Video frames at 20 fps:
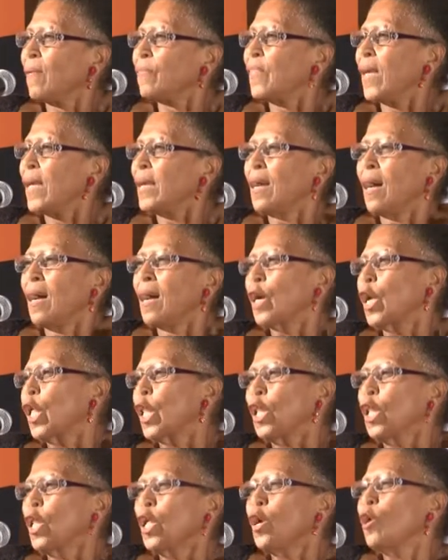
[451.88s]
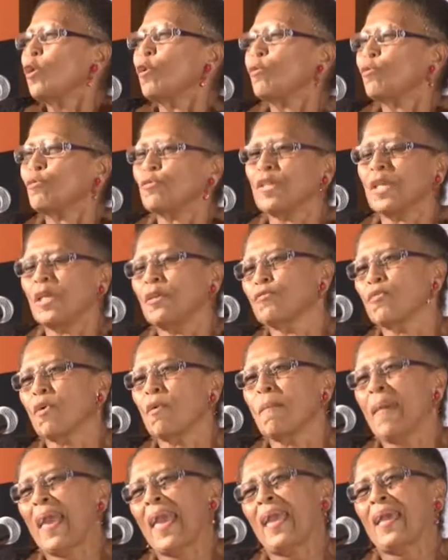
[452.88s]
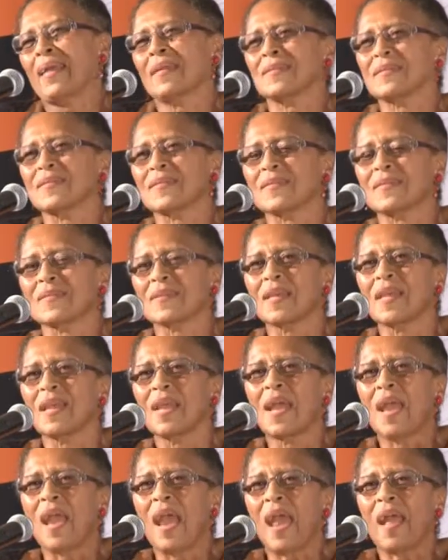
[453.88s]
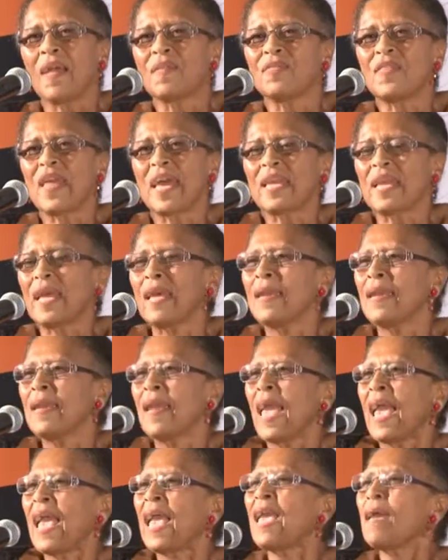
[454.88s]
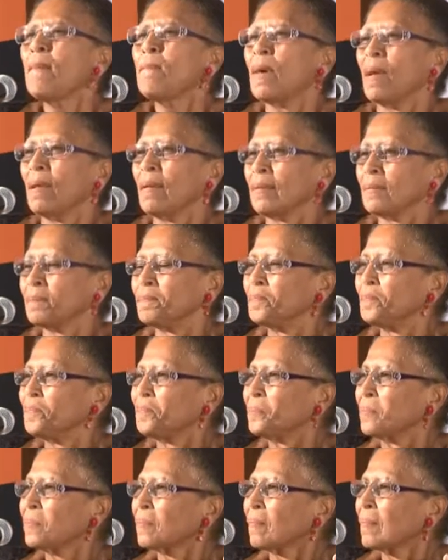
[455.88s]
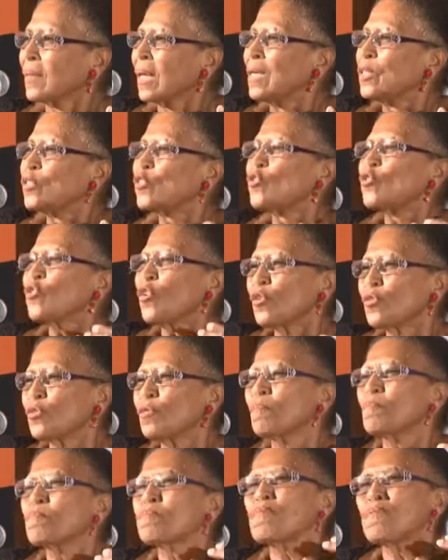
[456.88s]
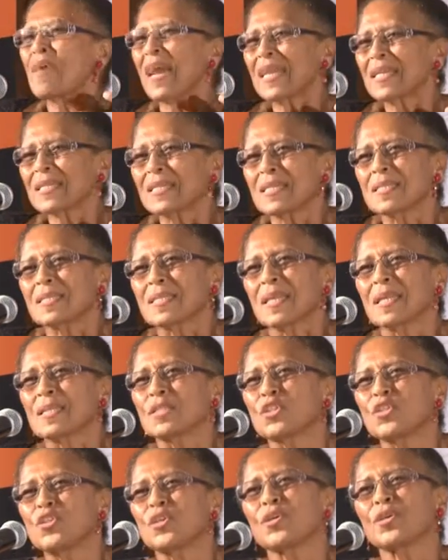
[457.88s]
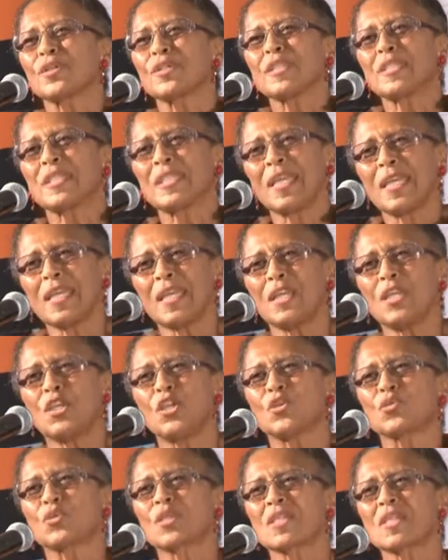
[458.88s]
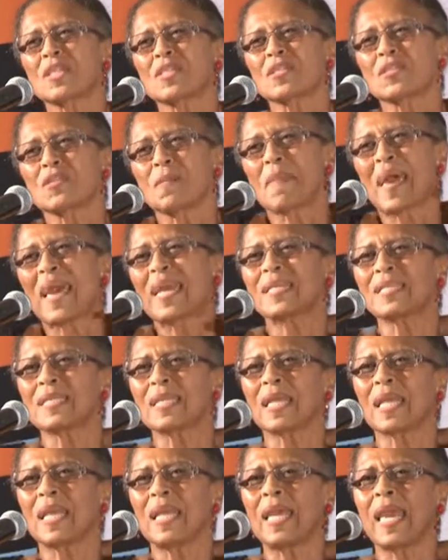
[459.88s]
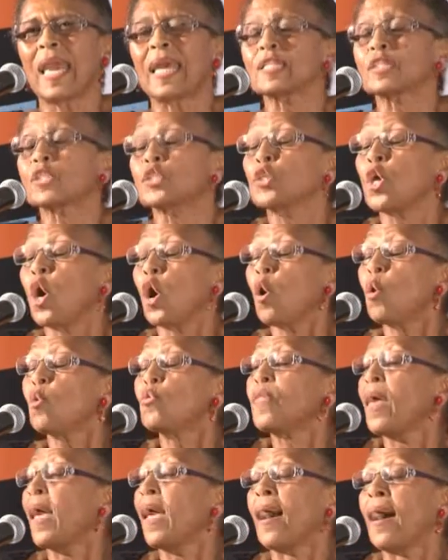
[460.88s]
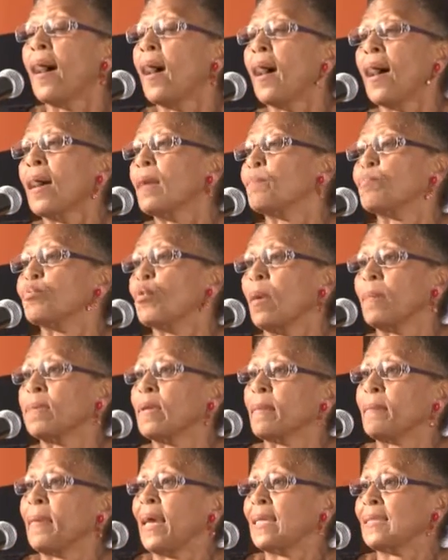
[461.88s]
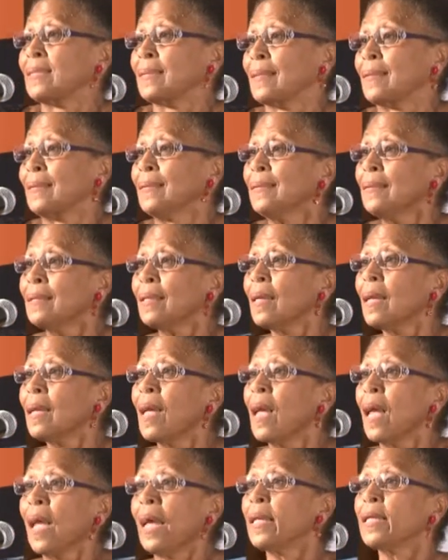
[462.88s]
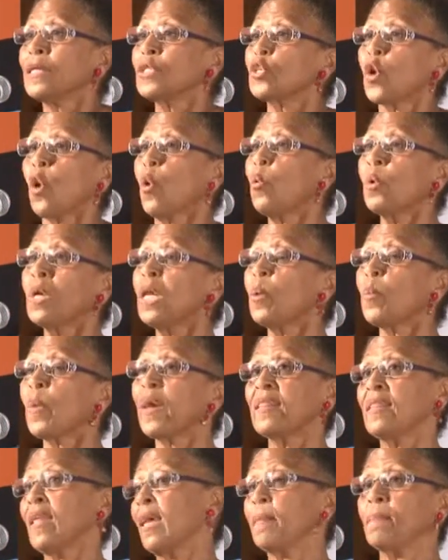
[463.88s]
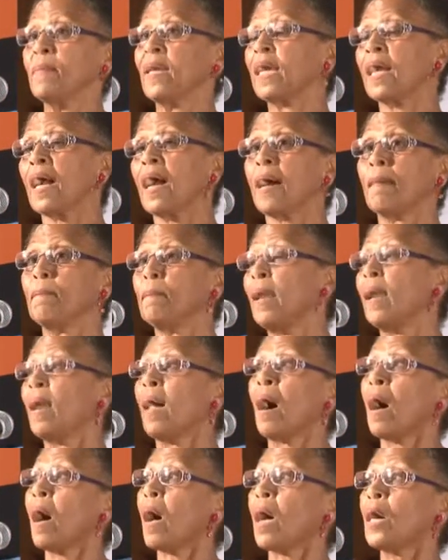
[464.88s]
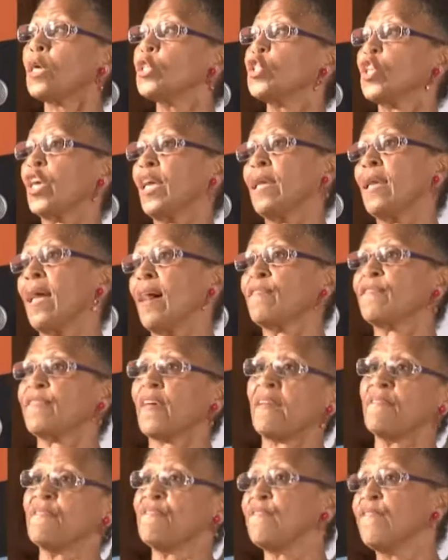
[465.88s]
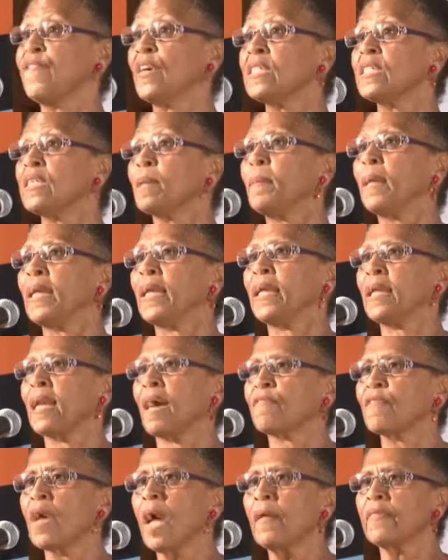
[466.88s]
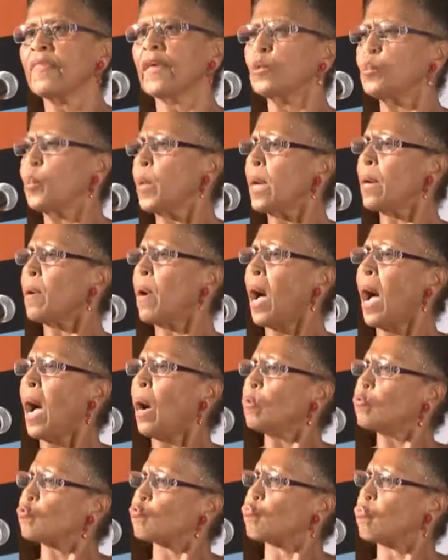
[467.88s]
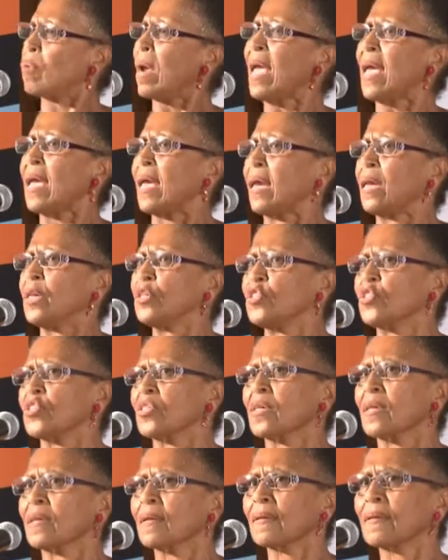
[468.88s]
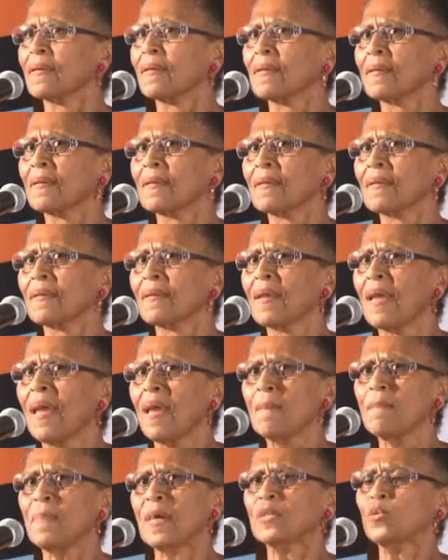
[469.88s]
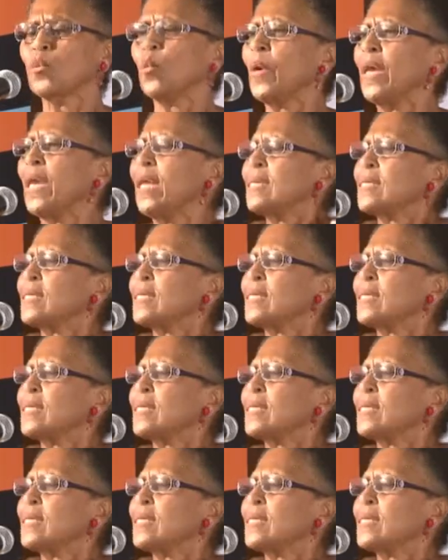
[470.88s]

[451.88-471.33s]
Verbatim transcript: that are clothed in romance and that enable certain practices to continue systematically as though they are unproblematical. And it's only when they become large enough and visible enough that we're outraged. But we